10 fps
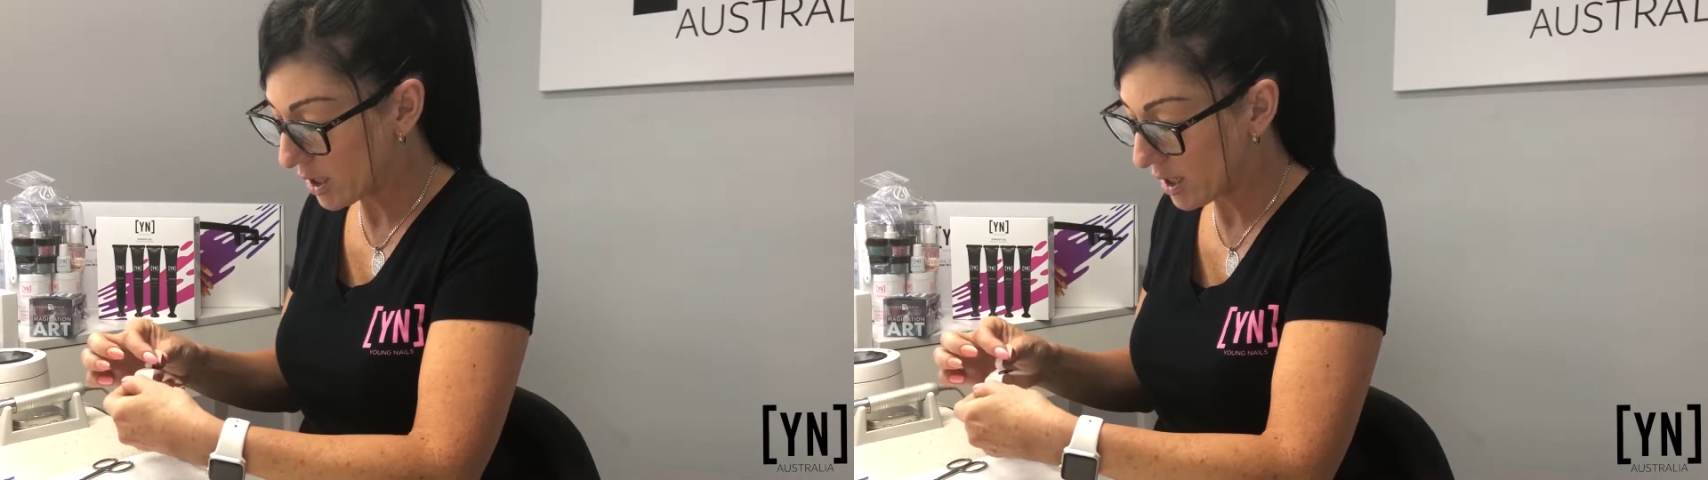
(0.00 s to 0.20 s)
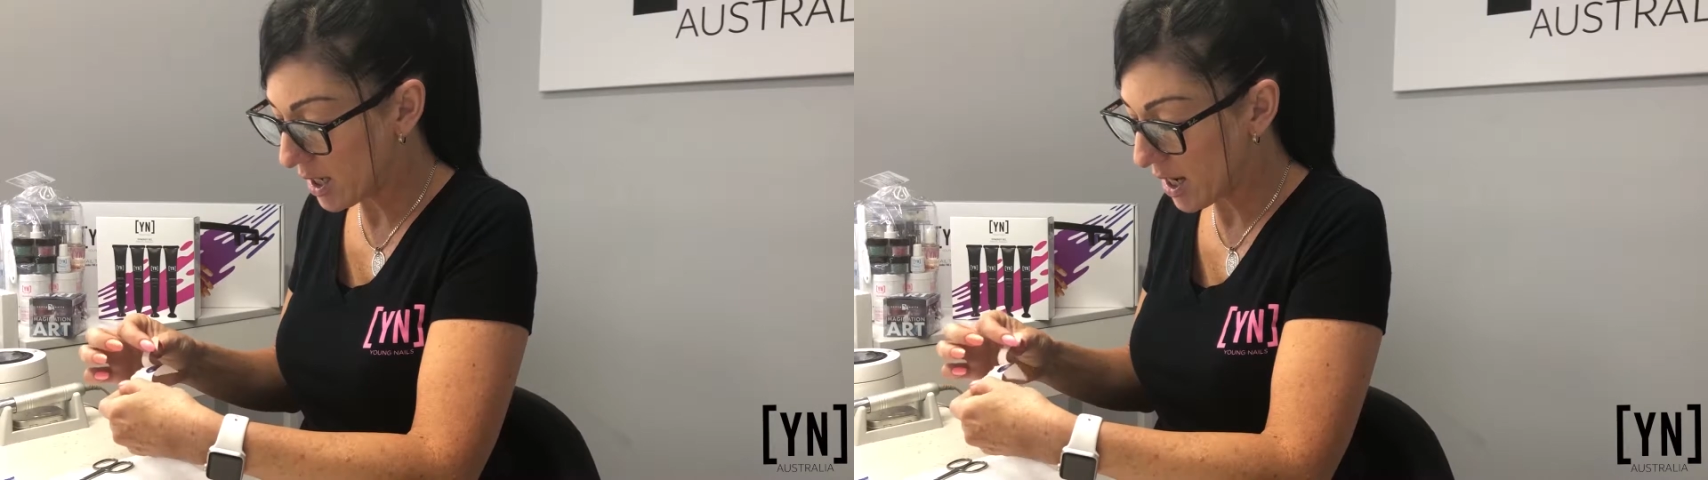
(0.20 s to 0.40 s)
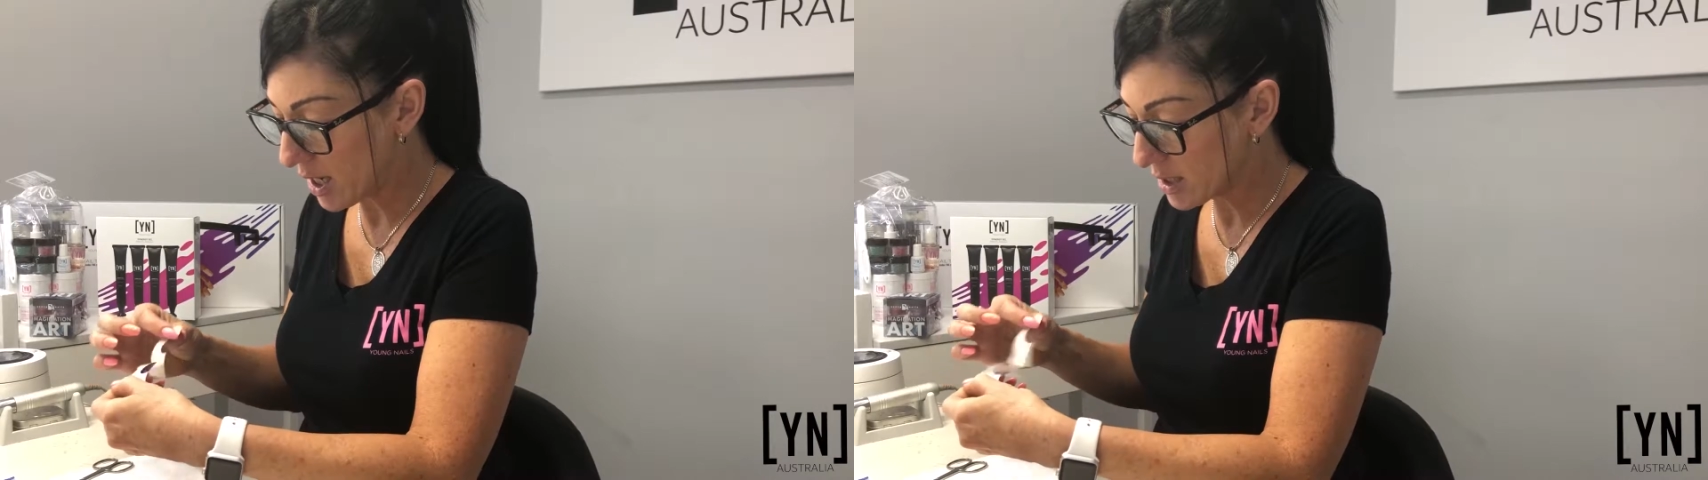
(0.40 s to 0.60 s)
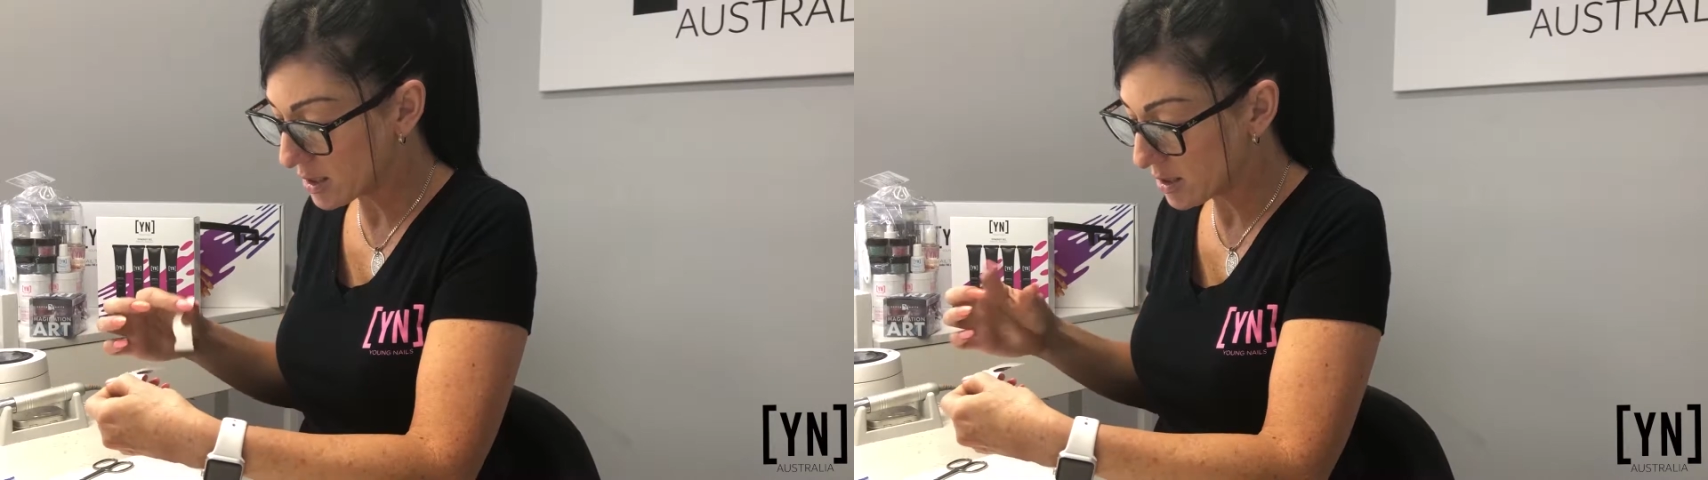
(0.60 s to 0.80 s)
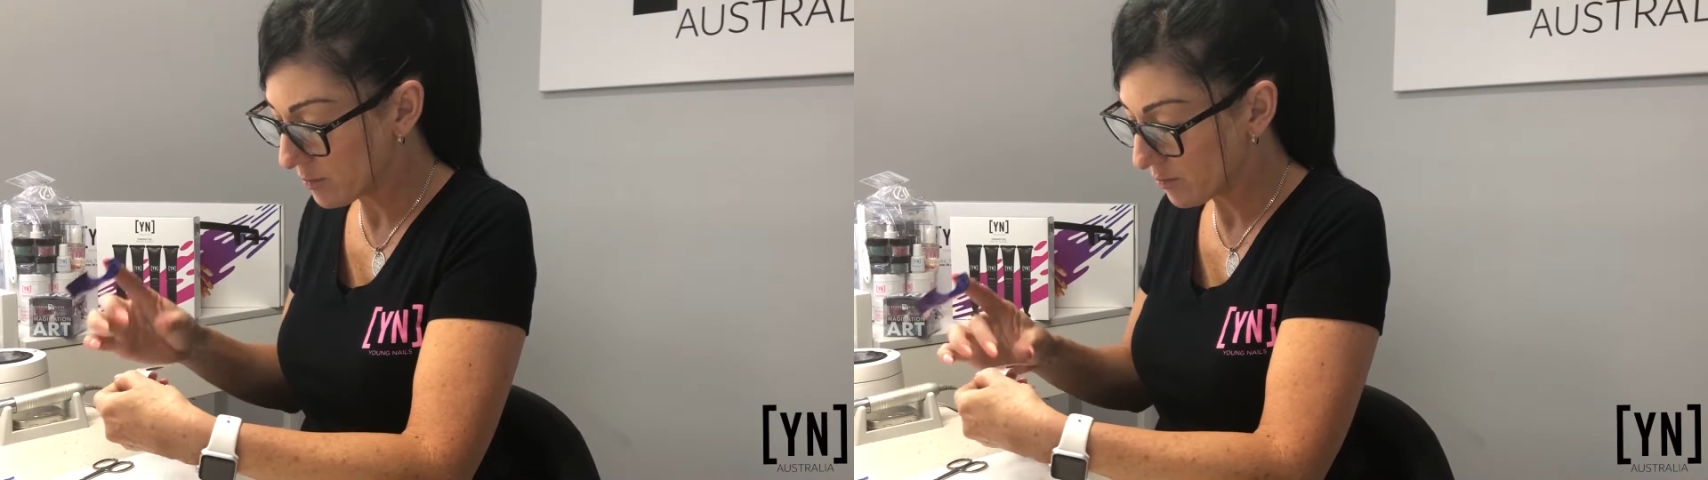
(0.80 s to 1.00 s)

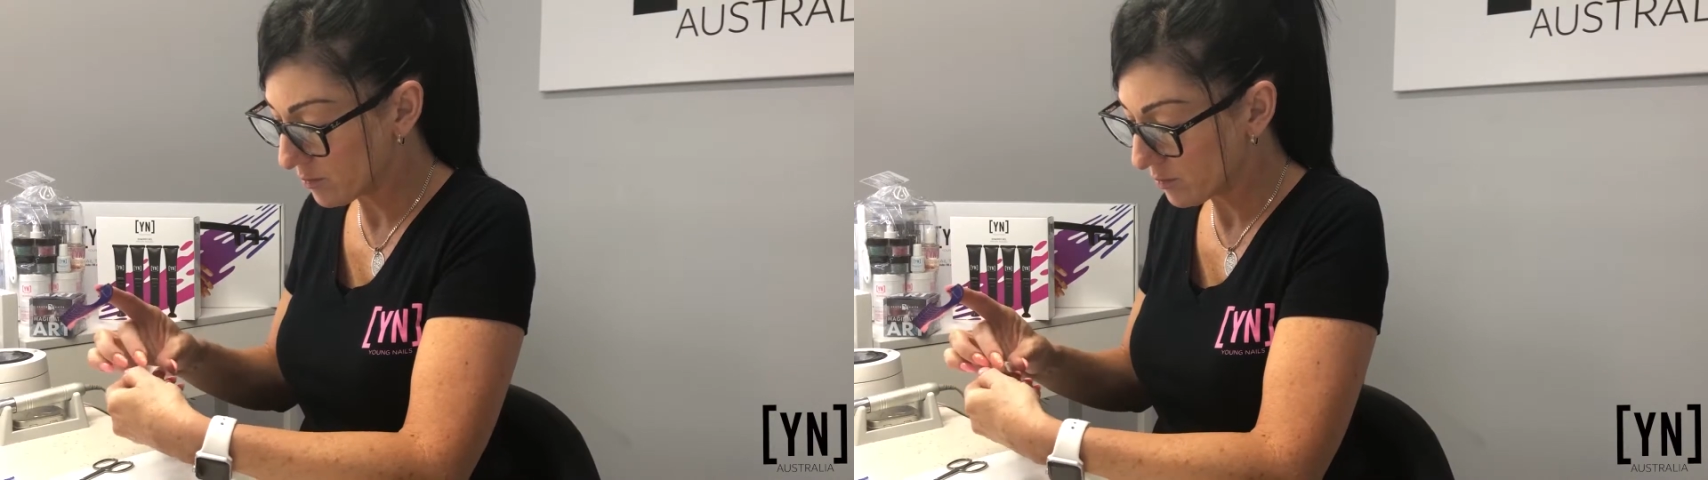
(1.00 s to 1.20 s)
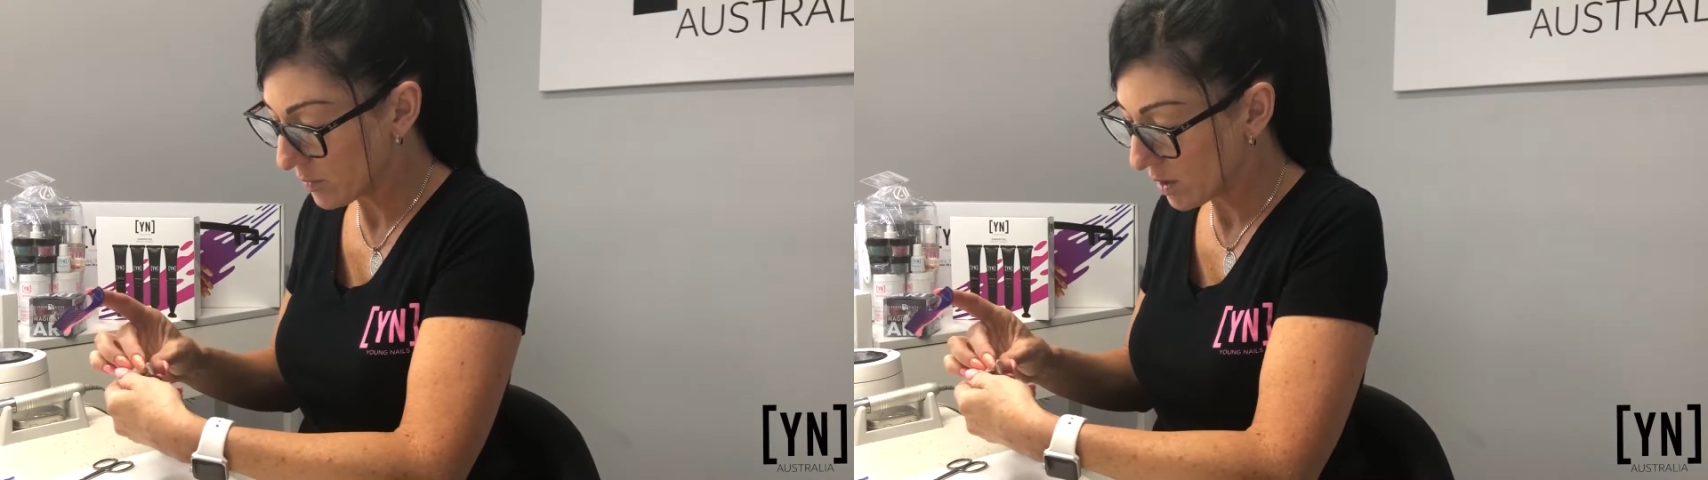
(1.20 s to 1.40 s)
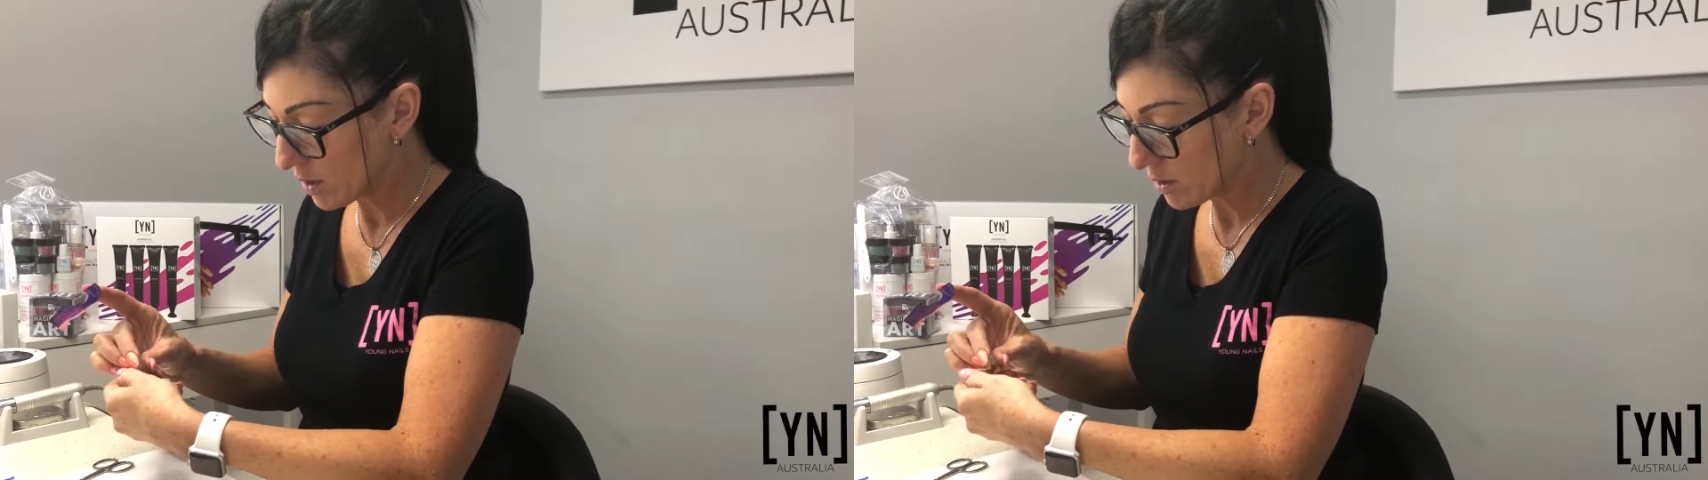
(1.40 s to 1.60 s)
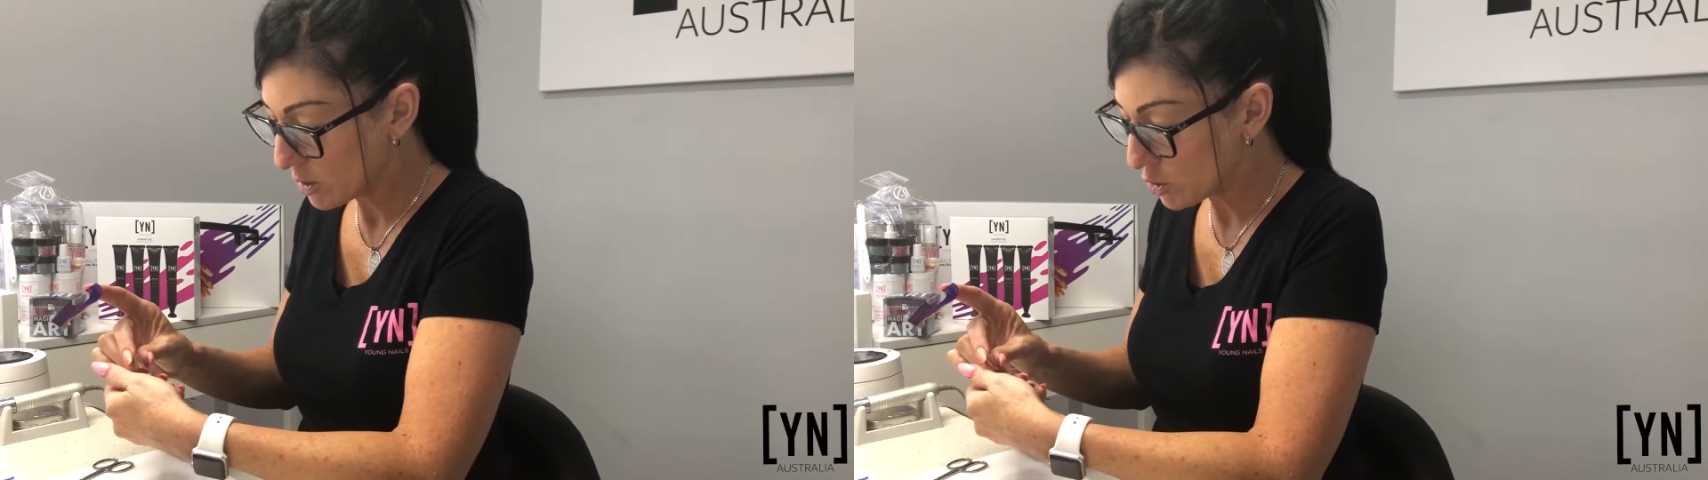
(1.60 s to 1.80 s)
connect the